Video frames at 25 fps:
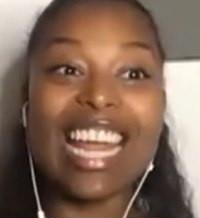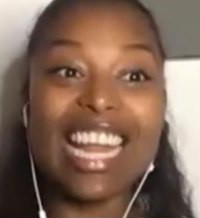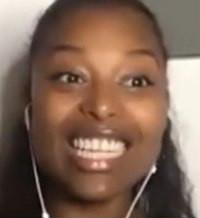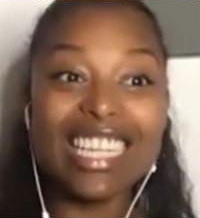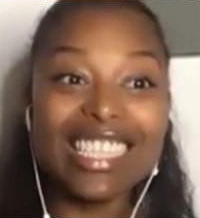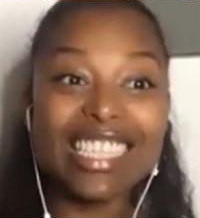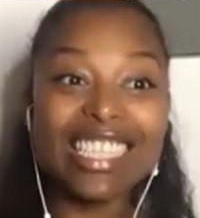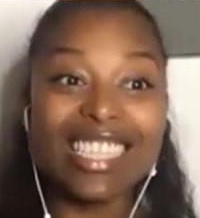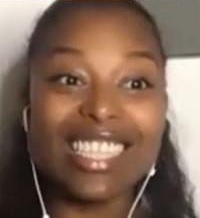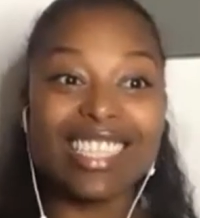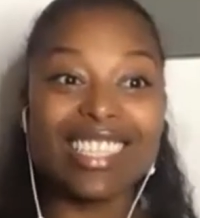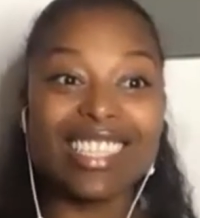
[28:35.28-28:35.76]

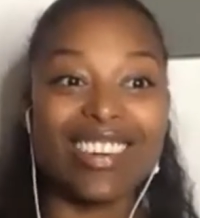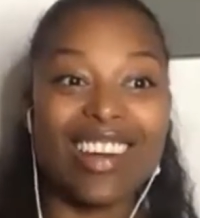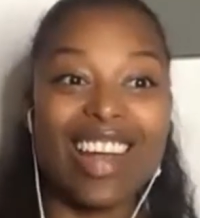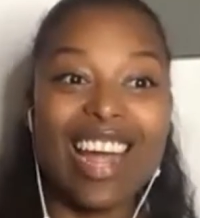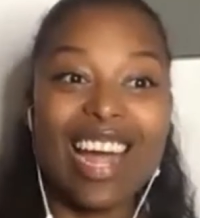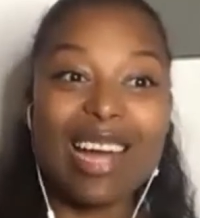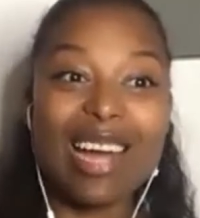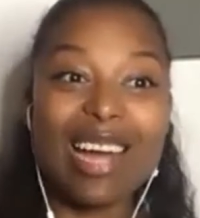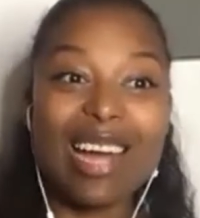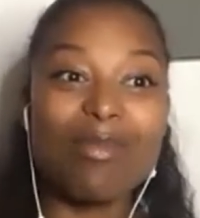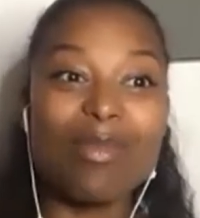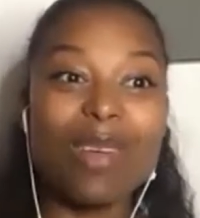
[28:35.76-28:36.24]

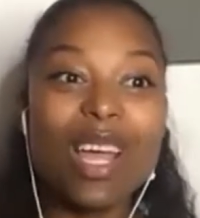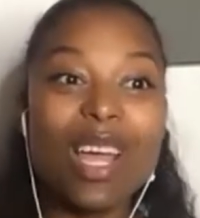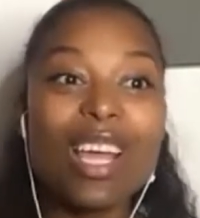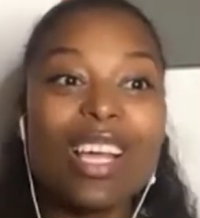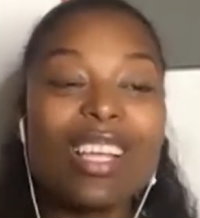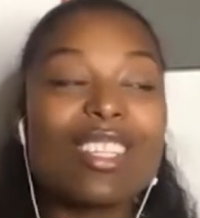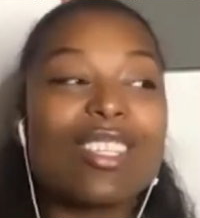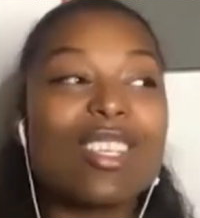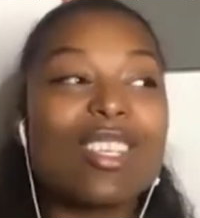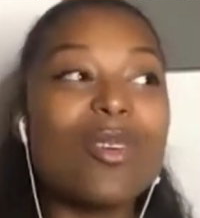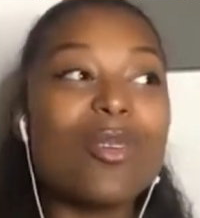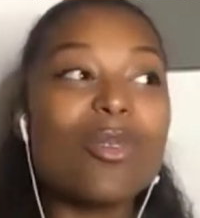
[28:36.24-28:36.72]
Instagram
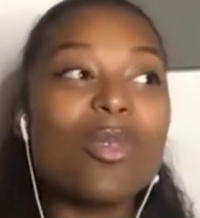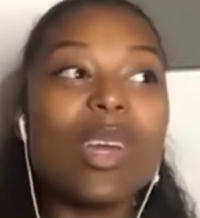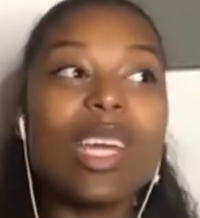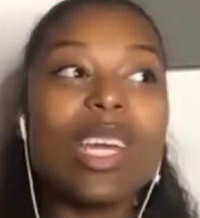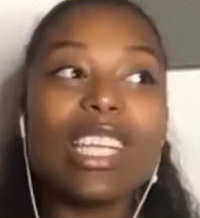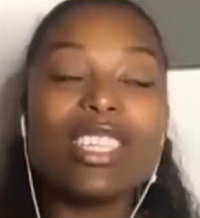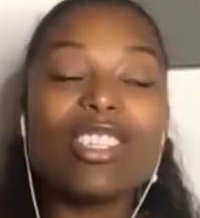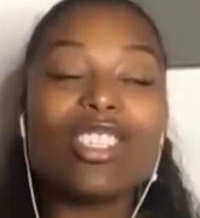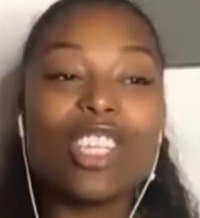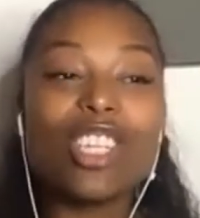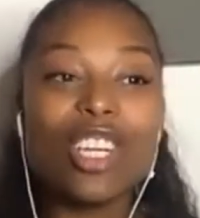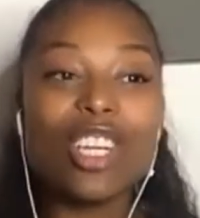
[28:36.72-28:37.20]
so that
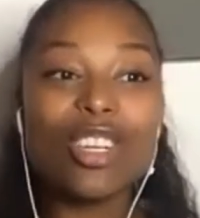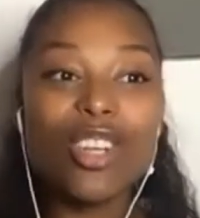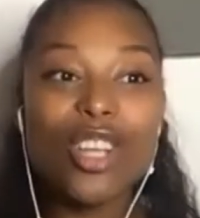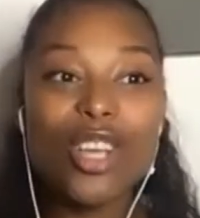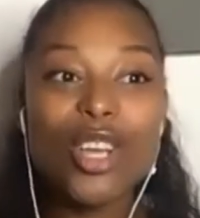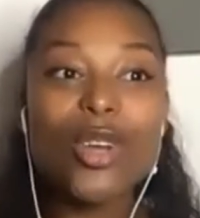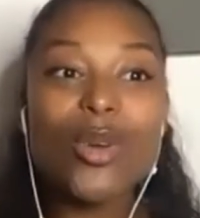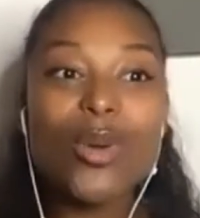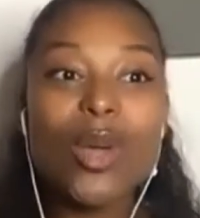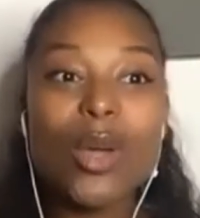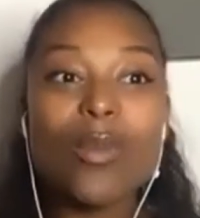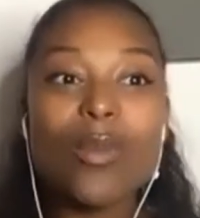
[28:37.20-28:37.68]
she
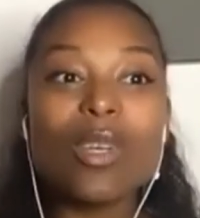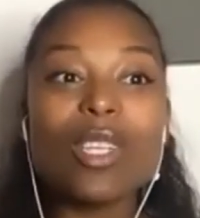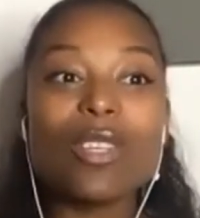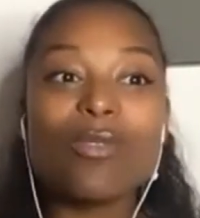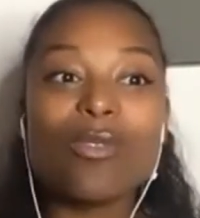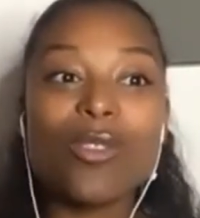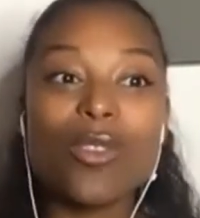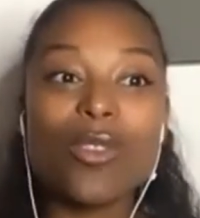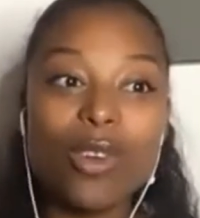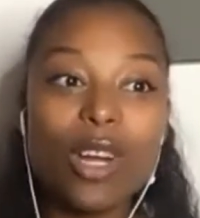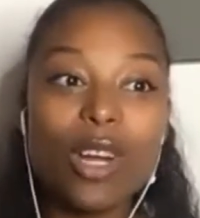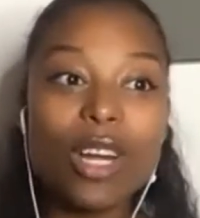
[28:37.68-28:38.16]
knew it was
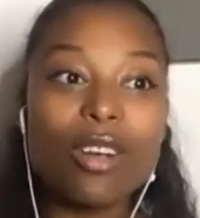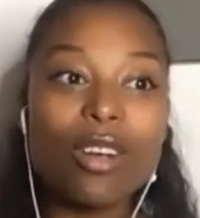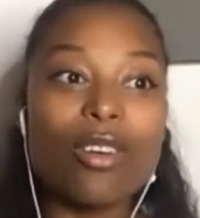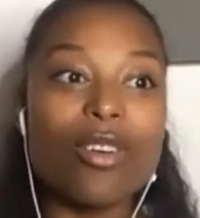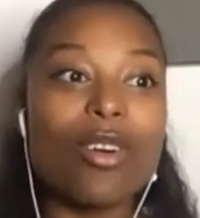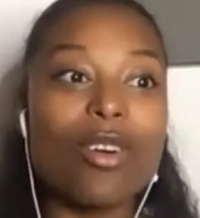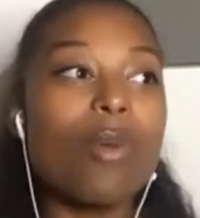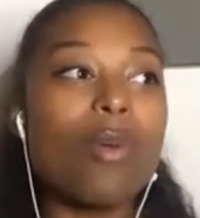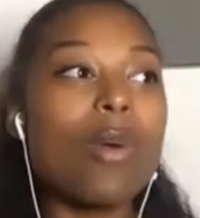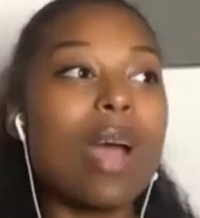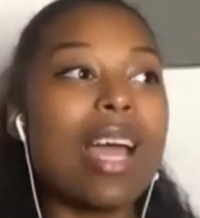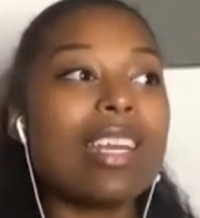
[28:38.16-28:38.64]
for
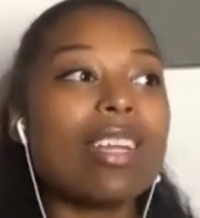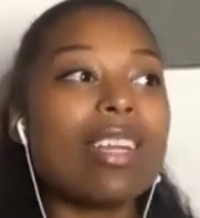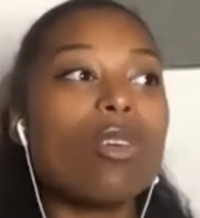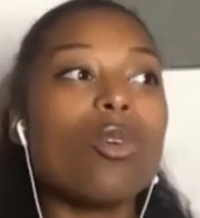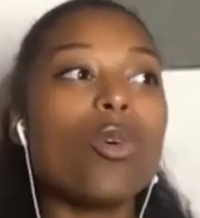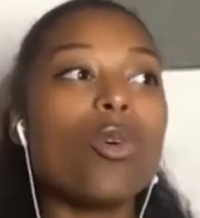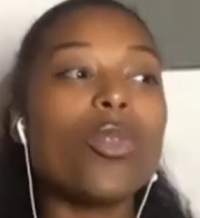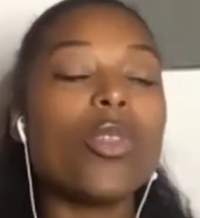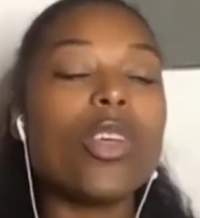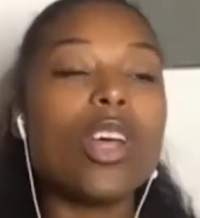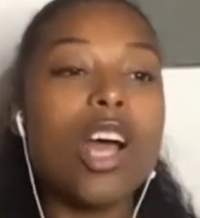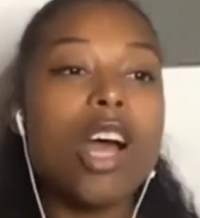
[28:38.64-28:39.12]
real, when
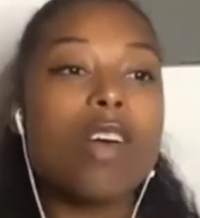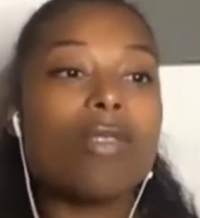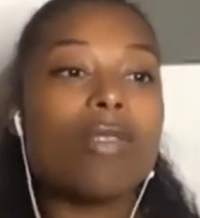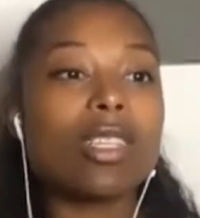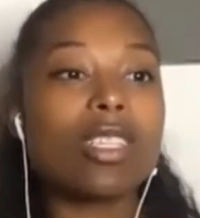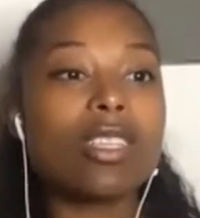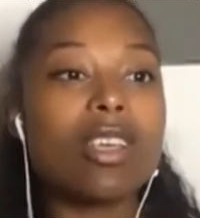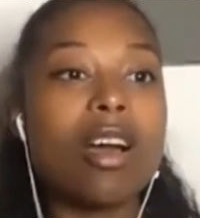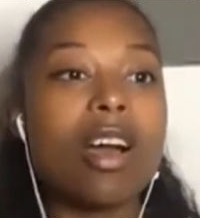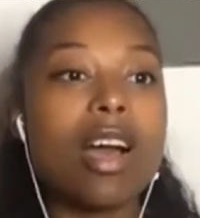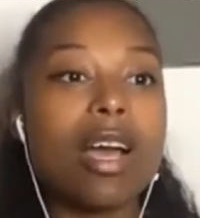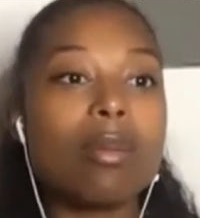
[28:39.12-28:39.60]
all the other
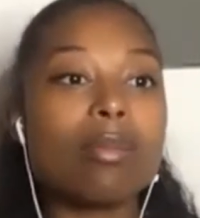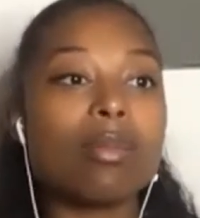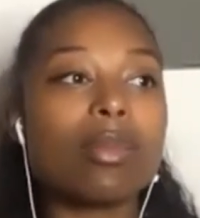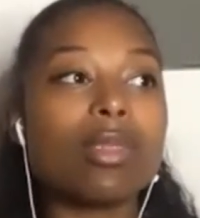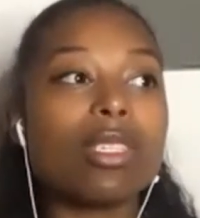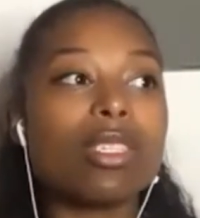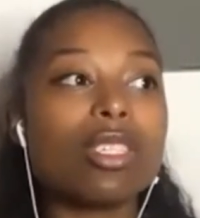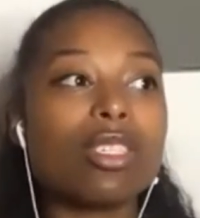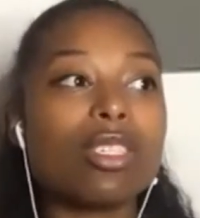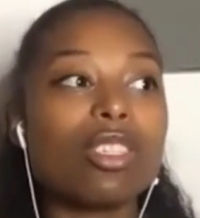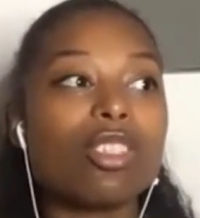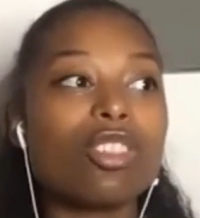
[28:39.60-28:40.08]

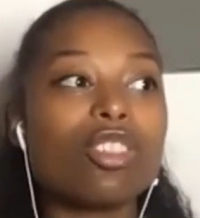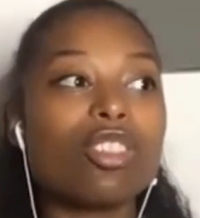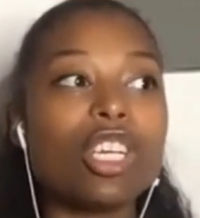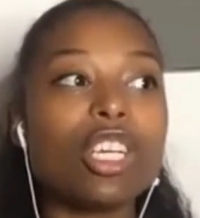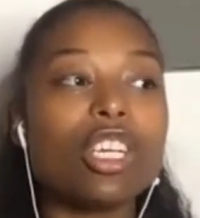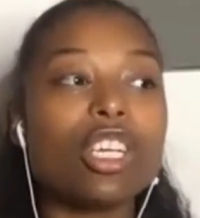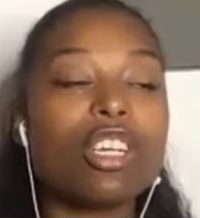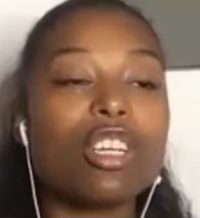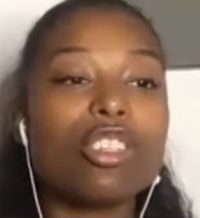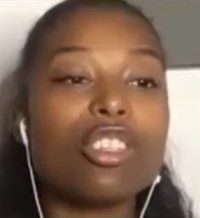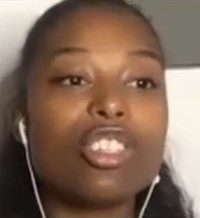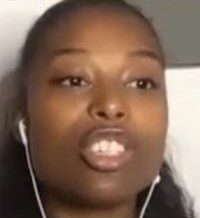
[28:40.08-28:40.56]
times she
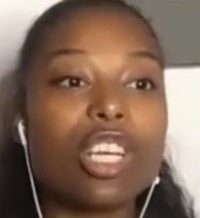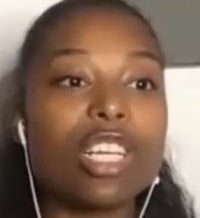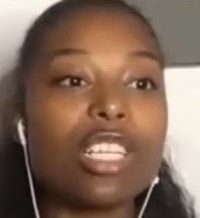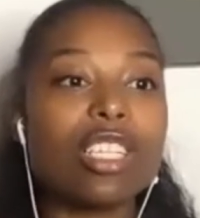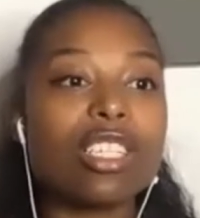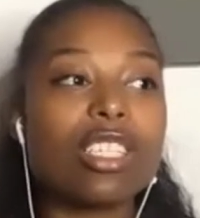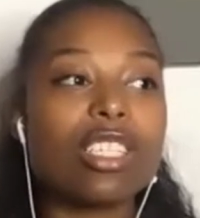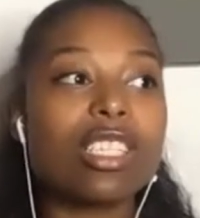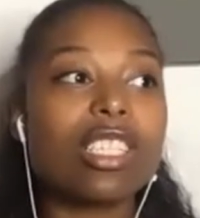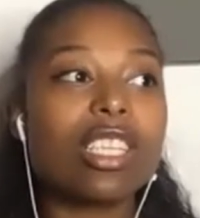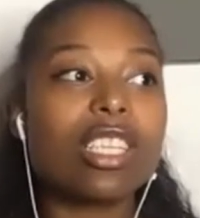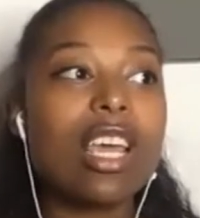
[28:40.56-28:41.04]
could
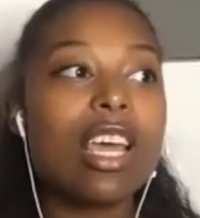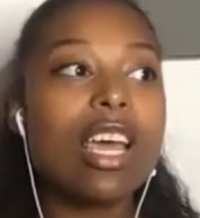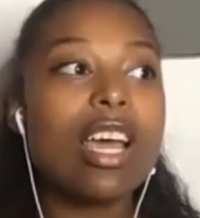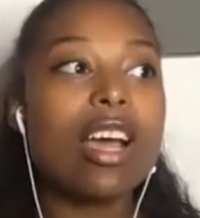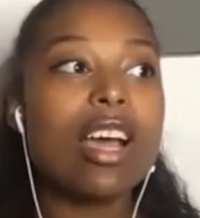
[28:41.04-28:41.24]
just